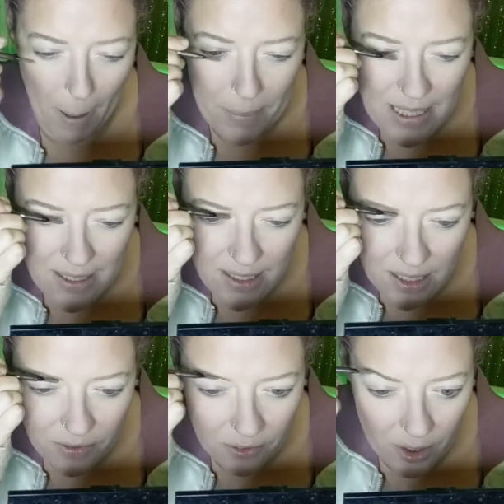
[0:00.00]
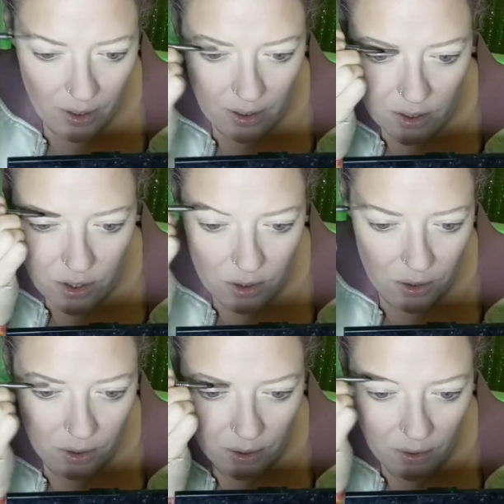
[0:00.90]
a bit different
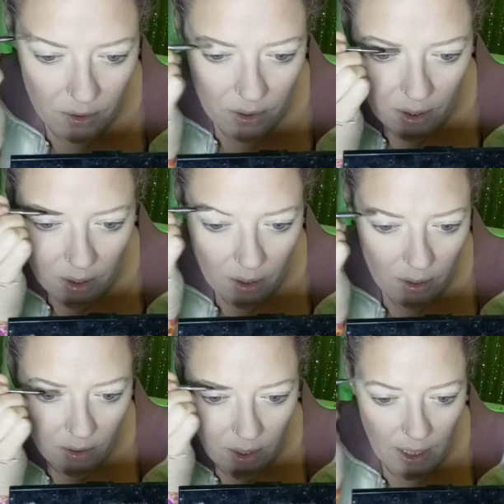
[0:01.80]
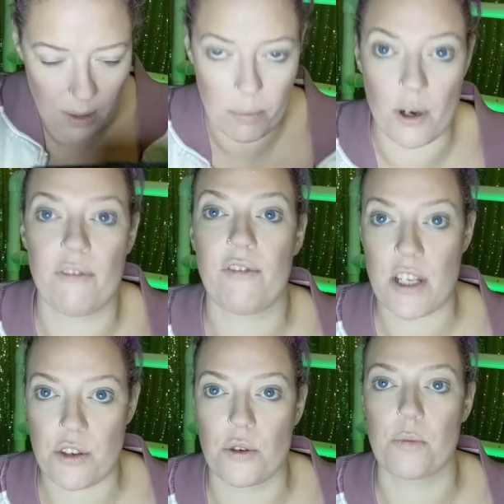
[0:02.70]
to the
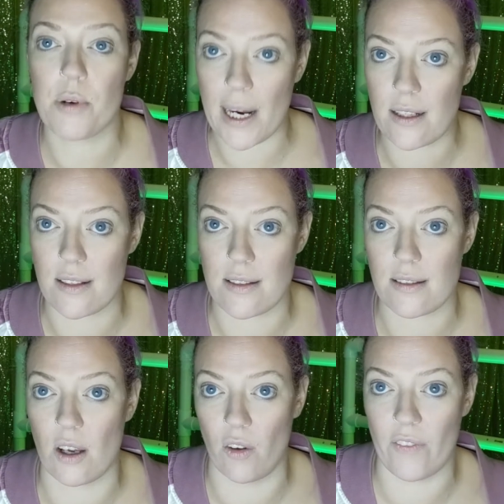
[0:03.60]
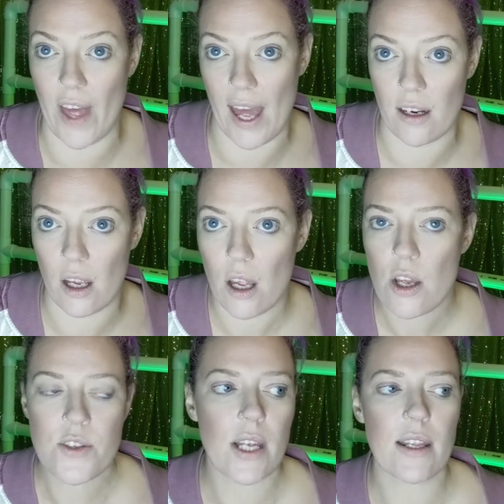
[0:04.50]
professional practice of that.
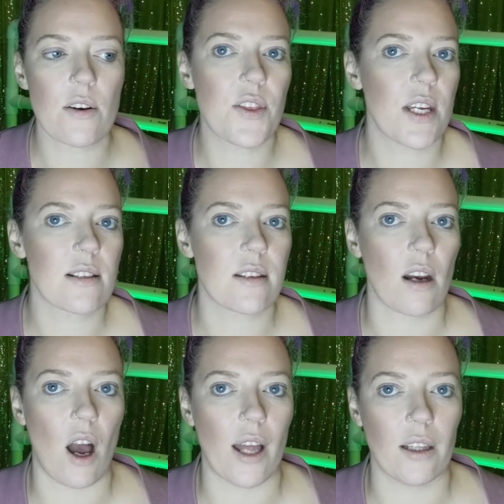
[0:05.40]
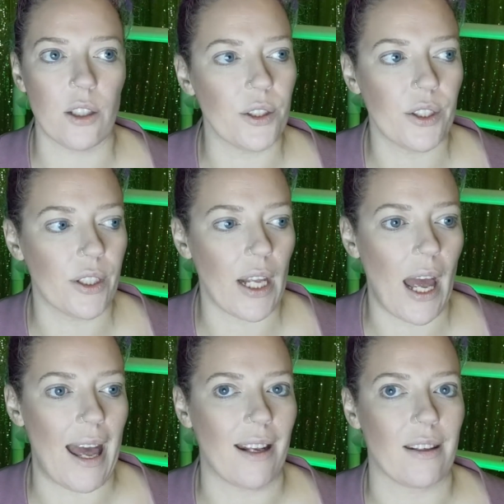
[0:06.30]
So like, there are things that I learnt
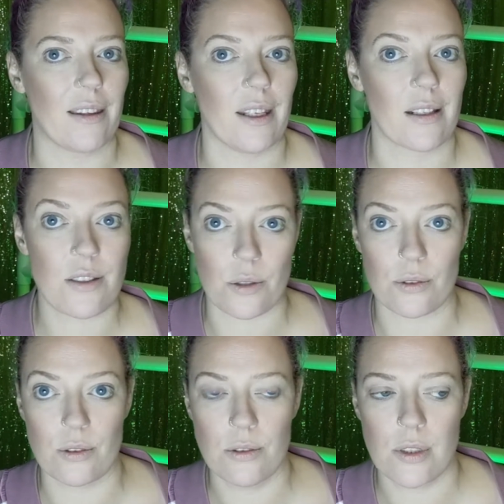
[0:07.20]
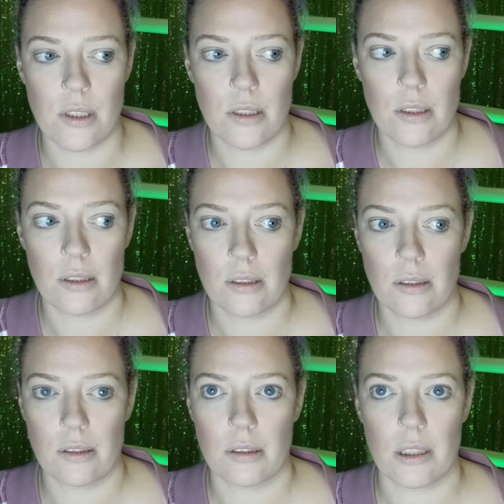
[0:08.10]
at theatre school
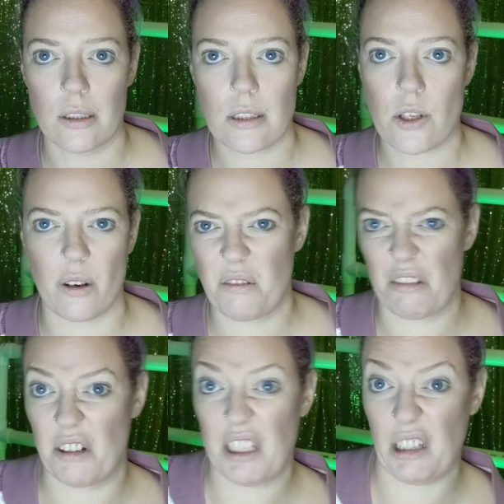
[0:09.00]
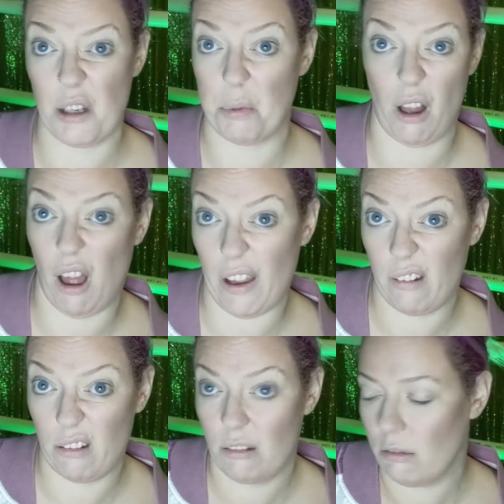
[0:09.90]
that don't really apply
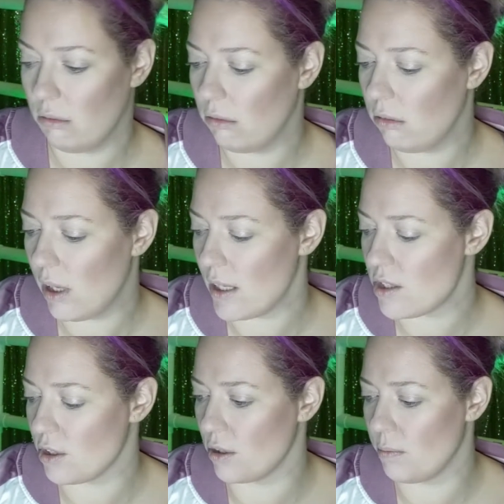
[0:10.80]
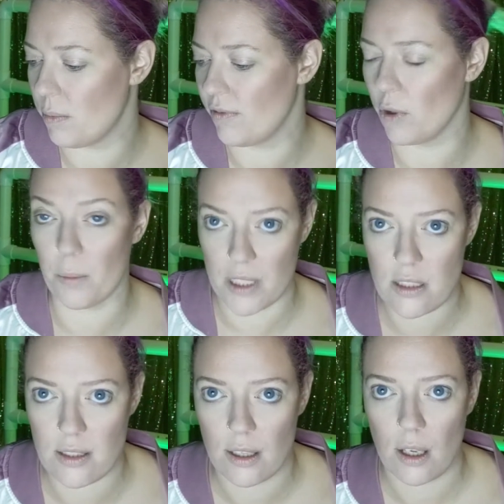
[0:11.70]
to
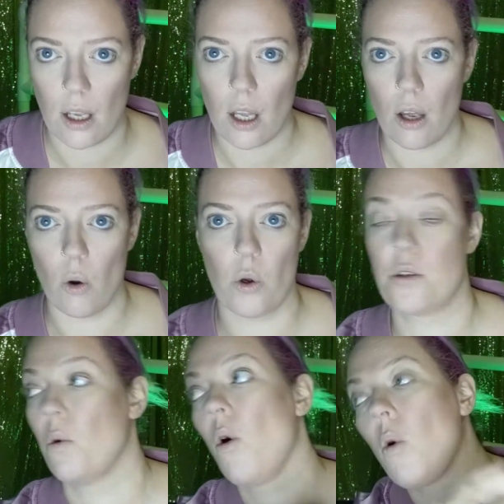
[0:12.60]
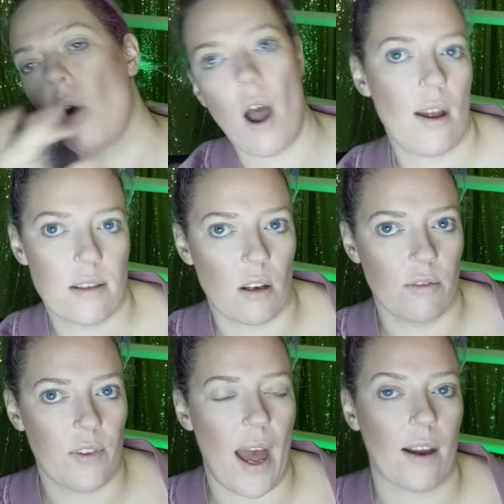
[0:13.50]
performance or to all kinds
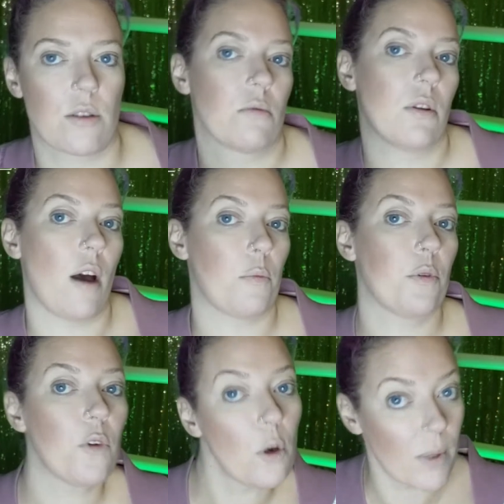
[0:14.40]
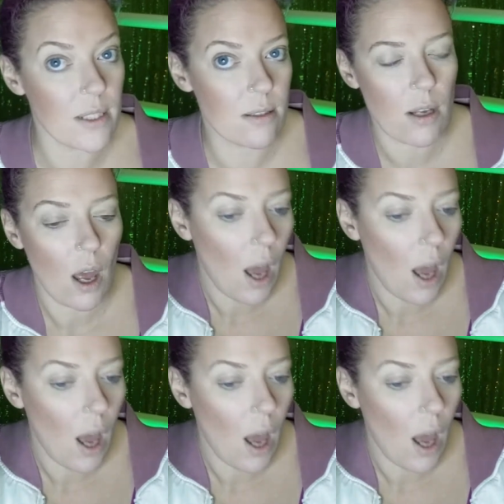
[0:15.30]
of actual live performance.